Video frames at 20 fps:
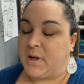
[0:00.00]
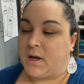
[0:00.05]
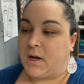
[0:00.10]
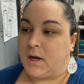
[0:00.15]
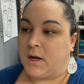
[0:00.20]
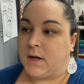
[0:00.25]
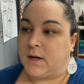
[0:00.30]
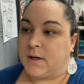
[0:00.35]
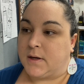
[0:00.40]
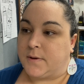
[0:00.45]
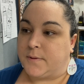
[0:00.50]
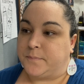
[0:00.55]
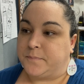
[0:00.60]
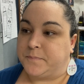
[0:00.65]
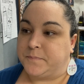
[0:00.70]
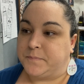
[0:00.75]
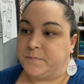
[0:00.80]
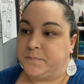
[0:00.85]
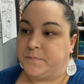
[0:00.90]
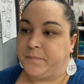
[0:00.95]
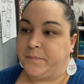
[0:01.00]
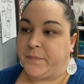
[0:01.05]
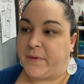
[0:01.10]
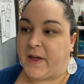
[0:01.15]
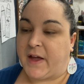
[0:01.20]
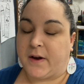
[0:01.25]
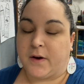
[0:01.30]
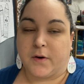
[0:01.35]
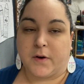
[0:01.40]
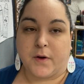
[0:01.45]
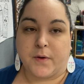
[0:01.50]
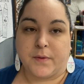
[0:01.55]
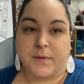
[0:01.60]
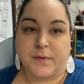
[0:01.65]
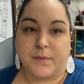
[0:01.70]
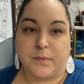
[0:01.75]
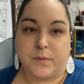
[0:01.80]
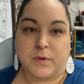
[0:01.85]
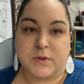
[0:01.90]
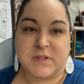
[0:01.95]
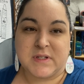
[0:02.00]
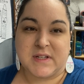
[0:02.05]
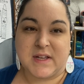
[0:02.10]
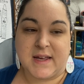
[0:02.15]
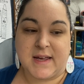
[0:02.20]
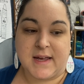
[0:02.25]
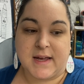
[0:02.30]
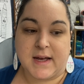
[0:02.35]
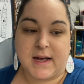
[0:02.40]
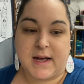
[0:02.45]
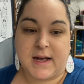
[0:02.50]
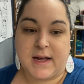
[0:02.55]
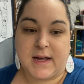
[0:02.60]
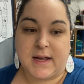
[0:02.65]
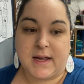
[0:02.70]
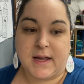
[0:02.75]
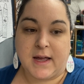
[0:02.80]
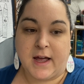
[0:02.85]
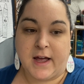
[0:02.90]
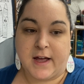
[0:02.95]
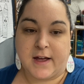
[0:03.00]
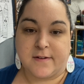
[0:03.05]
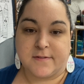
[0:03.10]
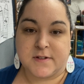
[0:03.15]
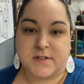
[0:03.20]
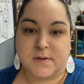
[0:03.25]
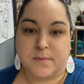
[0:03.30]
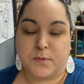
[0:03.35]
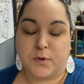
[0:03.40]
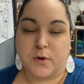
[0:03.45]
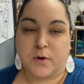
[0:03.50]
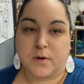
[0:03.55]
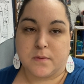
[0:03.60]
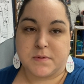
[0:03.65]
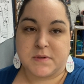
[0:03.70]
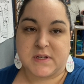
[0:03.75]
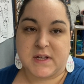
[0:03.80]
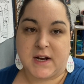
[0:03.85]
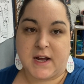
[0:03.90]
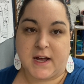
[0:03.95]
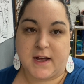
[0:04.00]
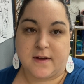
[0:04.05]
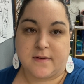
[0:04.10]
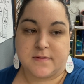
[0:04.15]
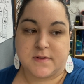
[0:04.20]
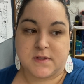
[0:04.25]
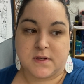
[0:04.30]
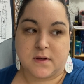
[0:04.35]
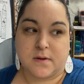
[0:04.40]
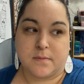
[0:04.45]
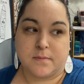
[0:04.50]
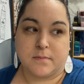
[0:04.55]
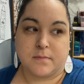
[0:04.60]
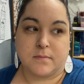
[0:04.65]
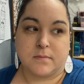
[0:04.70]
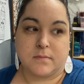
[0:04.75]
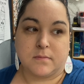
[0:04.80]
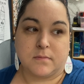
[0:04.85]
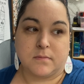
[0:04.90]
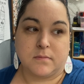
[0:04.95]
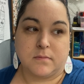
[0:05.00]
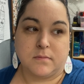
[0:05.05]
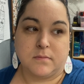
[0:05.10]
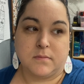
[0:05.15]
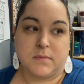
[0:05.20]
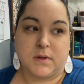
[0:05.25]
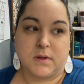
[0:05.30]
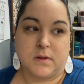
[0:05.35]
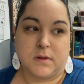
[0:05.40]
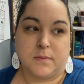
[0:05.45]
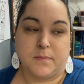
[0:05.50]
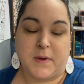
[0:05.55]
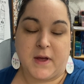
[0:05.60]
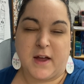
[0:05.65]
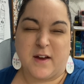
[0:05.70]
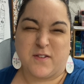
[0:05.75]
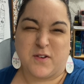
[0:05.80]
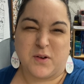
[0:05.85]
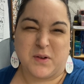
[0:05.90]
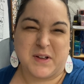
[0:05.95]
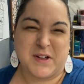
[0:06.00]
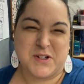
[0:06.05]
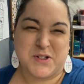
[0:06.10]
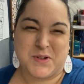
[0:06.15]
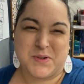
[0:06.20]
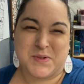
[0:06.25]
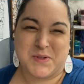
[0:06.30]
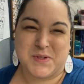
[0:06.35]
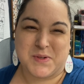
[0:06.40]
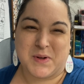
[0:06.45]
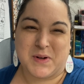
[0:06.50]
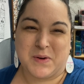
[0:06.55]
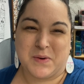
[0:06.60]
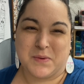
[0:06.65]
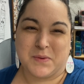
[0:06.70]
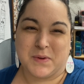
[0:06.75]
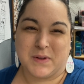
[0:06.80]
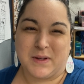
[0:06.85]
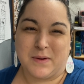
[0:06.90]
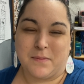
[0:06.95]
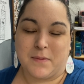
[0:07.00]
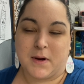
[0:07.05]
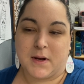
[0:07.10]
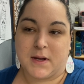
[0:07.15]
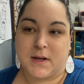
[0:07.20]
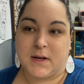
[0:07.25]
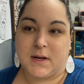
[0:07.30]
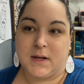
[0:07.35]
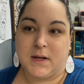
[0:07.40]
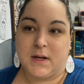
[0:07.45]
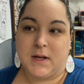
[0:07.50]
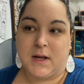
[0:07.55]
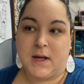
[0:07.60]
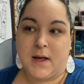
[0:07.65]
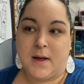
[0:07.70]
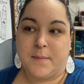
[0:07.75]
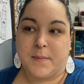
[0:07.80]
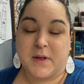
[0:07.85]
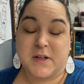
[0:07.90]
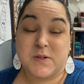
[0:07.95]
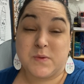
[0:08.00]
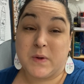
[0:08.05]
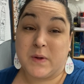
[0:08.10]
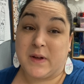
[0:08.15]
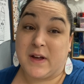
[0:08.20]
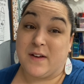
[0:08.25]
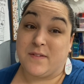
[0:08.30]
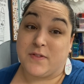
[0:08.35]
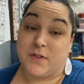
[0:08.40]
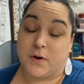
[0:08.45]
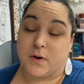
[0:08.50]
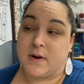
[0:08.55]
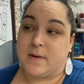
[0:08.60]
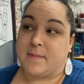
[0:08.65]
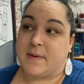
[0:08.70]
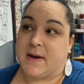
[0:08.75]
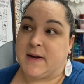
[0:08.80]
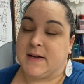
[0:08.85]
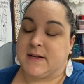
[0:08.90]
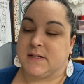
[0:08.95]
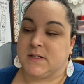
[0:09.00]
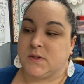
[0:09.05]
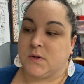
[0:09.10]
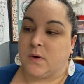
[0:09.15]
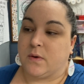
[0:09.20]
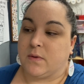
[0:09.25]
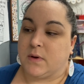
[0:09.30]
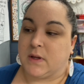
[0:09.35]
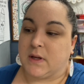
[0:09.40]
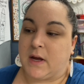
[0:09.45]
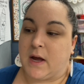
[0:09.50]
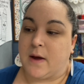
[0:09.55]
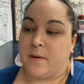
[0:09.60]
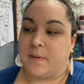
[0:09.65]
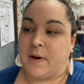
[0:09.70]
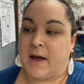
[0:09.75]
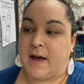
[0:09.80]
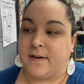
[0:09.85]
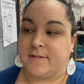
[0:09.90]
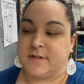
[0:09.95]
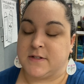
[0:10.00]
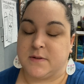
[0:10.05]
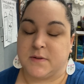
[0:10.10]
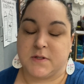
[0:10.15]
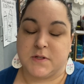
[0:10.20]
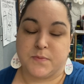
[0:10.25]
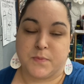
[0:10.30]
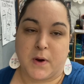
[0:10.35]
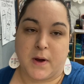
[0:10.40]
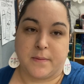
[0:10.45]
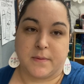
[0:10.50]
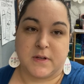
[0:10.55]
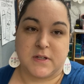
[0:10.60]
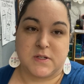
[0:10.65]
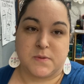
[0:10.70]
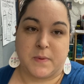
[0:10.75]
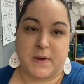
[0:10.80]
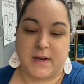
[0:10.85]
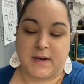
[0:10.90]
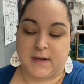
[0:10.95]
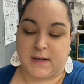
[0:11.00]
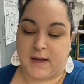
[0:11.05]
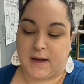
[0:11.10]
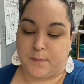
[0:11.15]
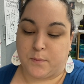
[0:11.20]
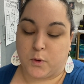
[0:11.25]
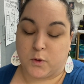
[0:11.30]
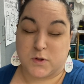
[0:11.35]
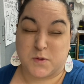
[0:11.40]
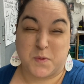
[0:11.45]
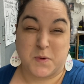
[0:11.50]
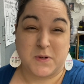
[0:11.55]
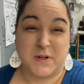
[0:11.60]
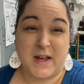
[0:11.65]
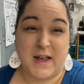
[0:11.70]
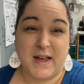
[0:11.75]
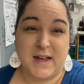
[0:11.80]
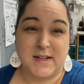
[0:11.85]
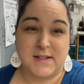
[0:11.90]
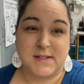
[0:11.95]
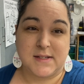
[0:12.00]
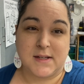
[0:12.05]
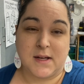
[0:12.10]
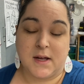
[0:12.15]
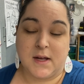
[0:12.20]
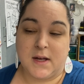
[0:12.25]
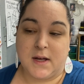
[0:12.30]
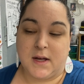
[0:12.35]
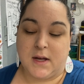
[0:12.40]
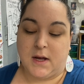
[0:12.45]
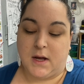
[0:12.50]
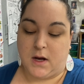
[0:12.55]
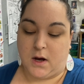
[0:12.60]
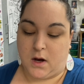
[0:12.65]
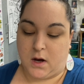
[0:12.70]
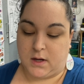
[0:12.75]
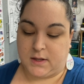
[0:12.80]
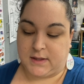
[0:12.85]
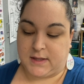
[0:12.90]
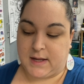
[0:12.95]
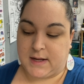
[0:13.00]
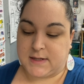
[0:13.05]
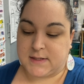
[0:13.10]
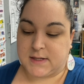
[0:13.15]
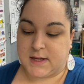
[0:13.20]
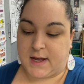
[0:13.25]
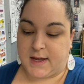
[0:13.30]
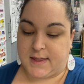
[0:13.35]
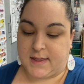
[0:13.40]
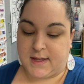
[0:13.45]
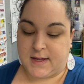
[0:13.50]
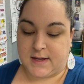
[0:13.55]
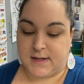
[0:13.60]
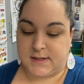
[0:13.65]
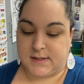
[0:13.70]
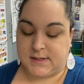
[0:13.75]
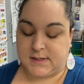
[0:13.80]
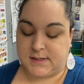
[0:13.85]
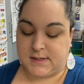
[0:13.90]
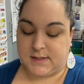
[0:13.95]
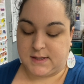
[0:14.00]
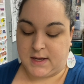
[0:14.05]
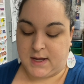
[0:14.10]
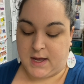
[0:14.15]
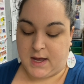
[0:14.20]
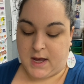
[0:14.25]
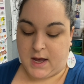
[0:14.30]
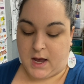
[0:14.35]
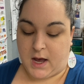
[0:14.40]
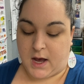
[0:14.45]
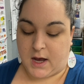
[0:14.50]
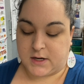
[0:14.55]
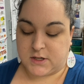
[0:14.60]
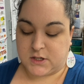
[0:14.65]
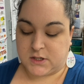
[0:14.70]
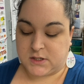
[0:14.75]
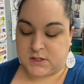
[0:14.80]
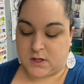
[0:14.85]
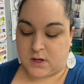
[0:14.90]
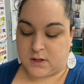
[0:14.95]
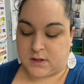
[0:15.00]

I don't know, we'll see. I have some groups that have some behavioral issues, so I don't really want, plus we only have 30 minutes, so I would have to probably spend like multiple days on things like this. I just thought